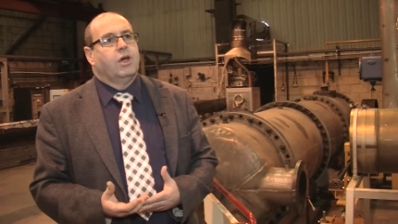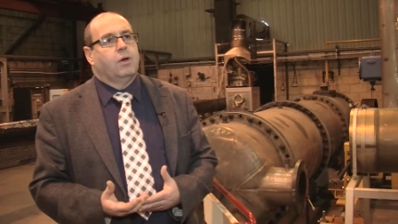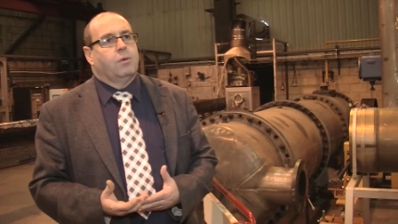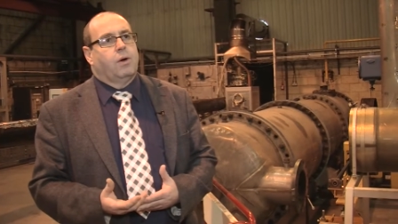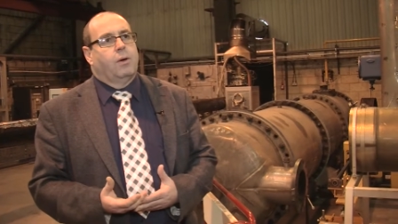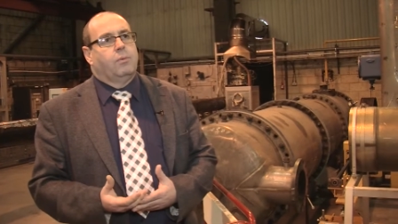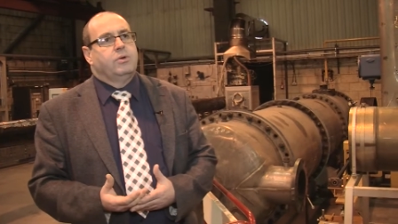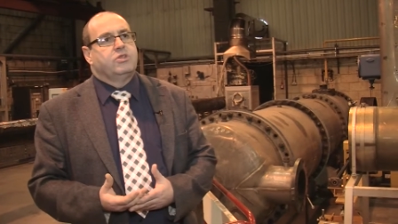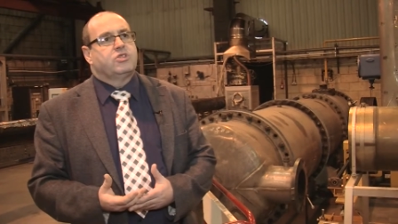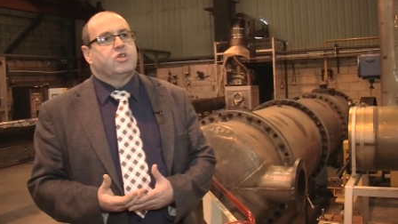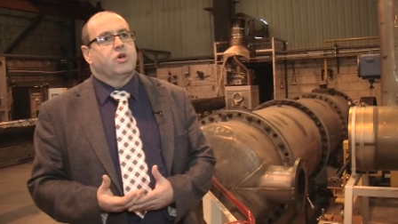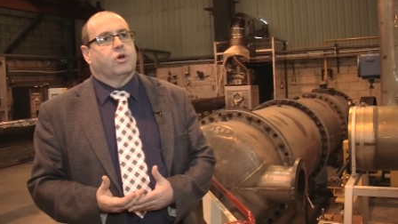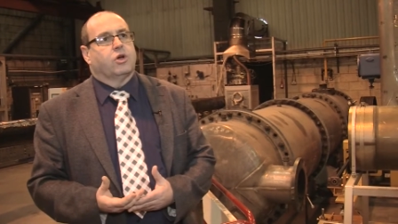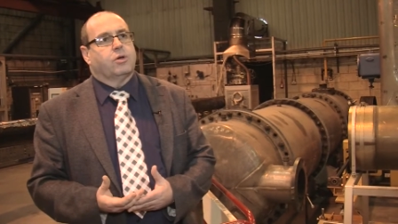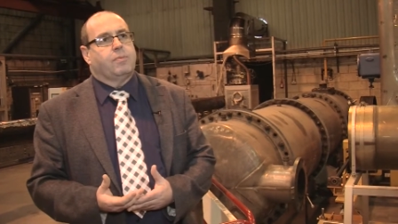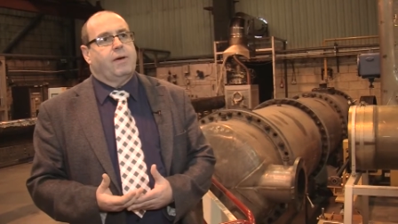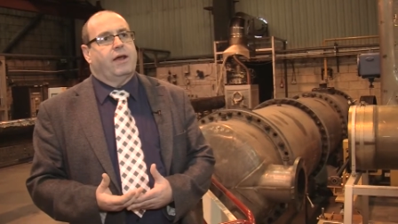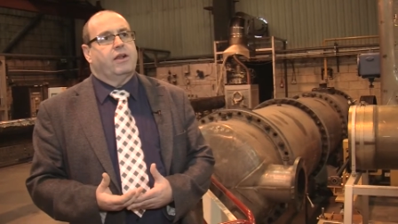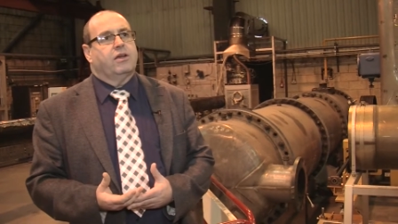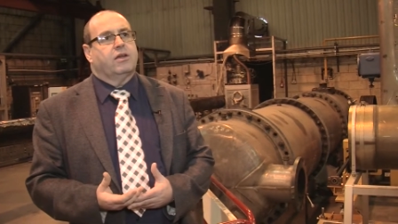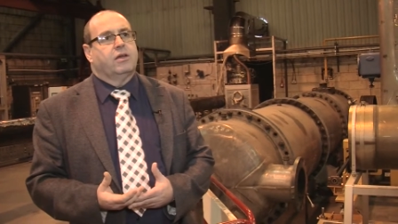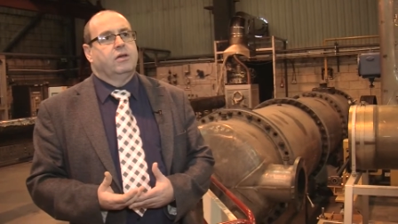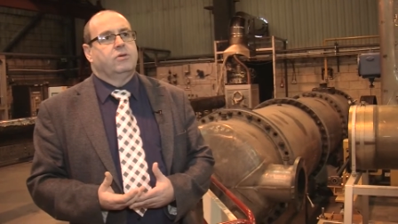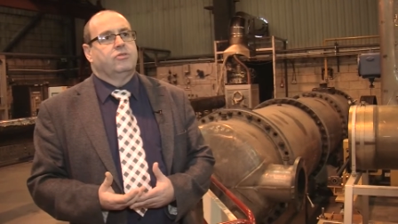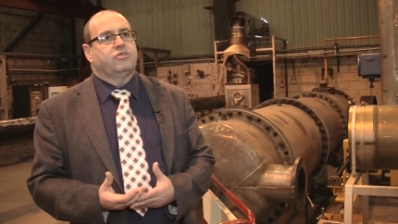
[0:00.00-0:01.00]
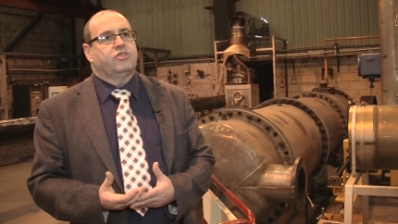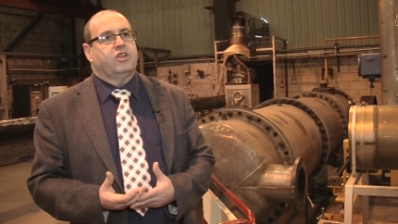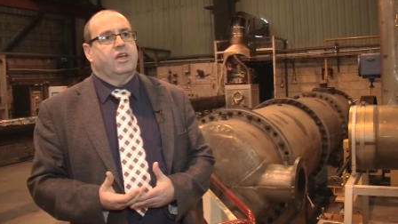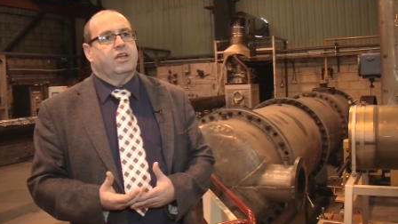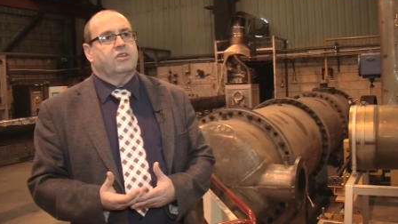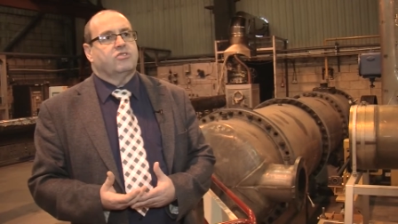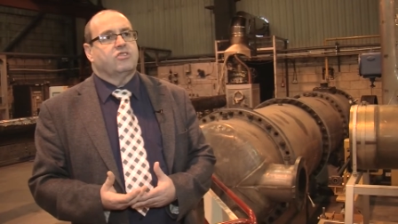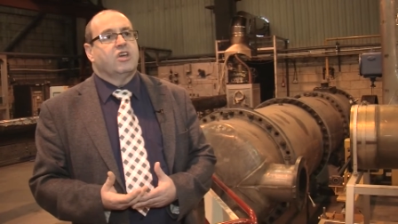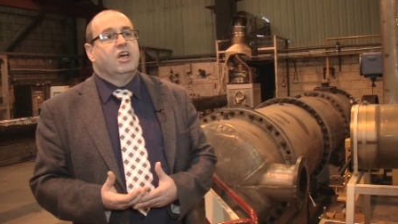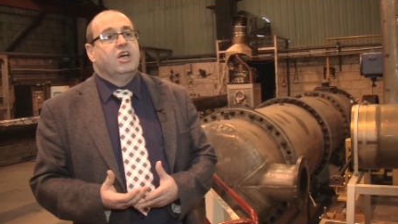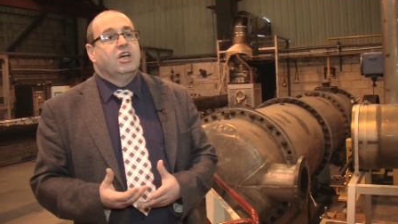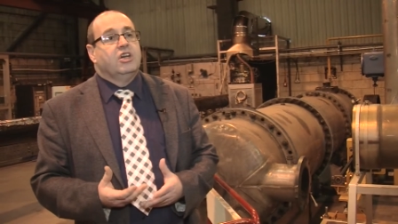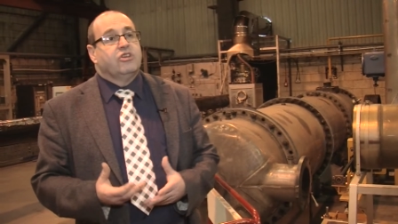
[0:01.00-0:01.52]
when we talk about
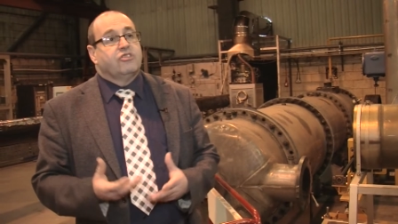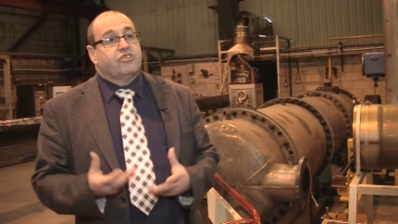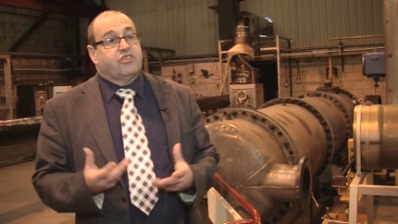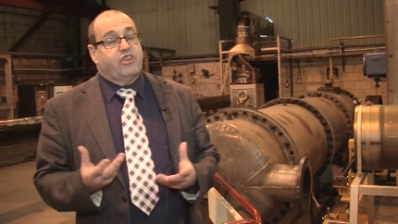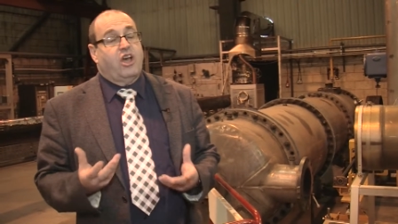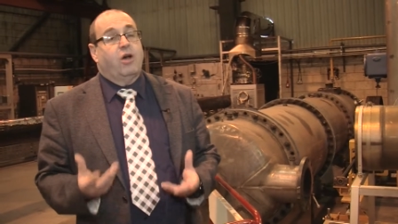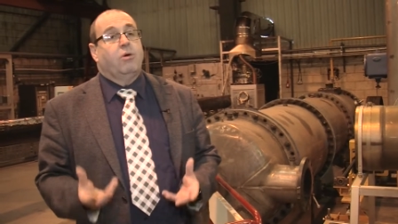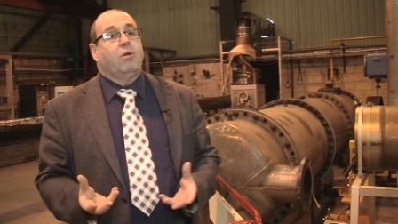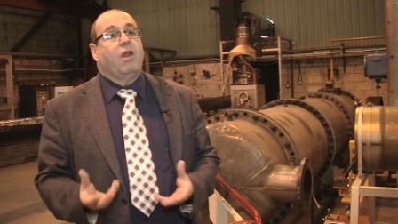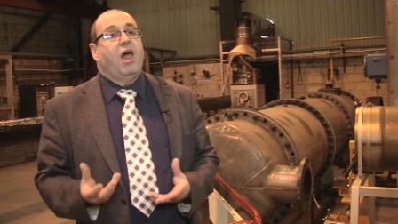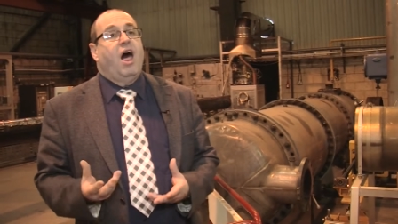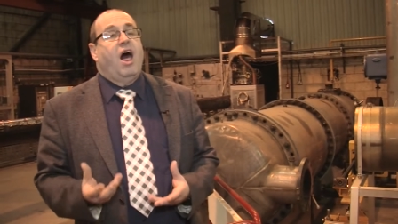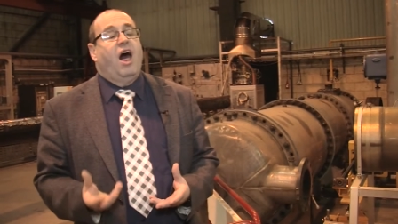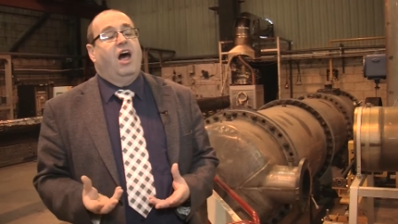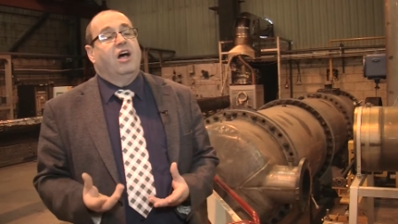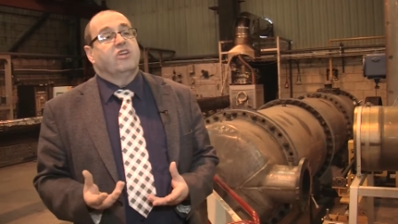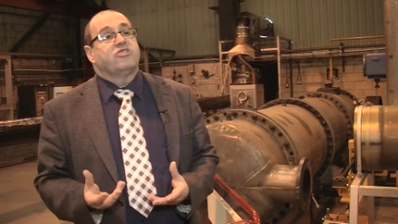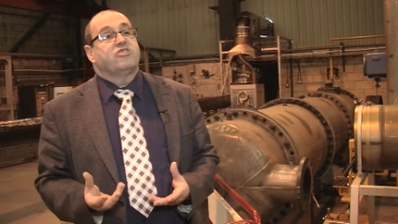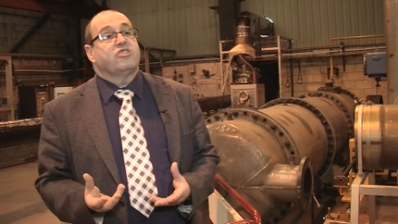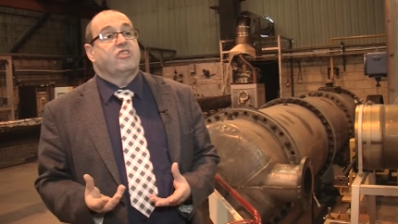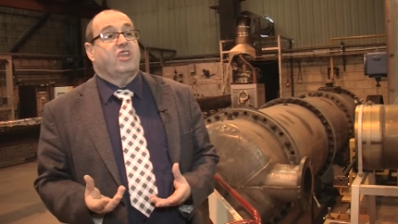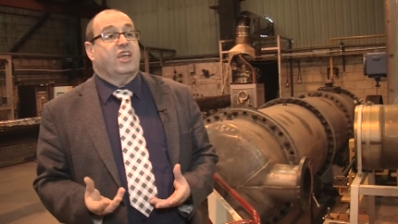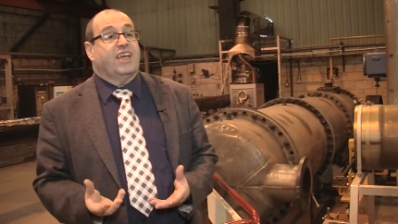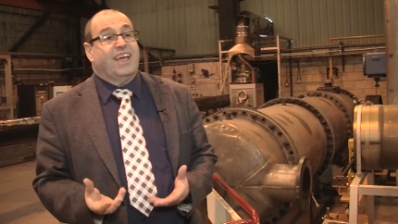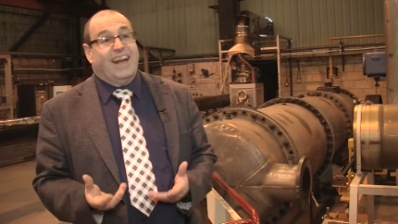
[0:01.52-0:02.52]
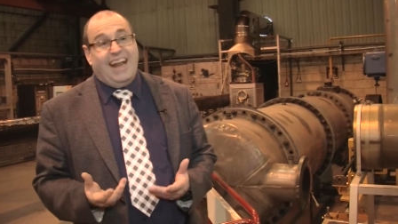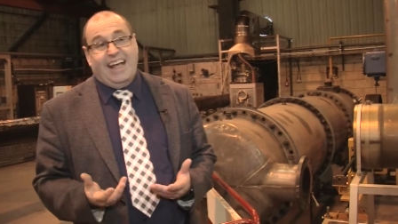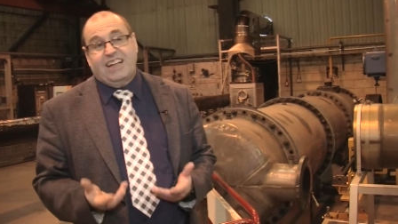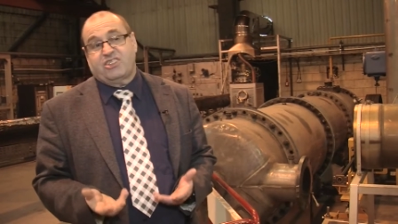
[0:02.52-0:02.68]
acoustics, so large that they can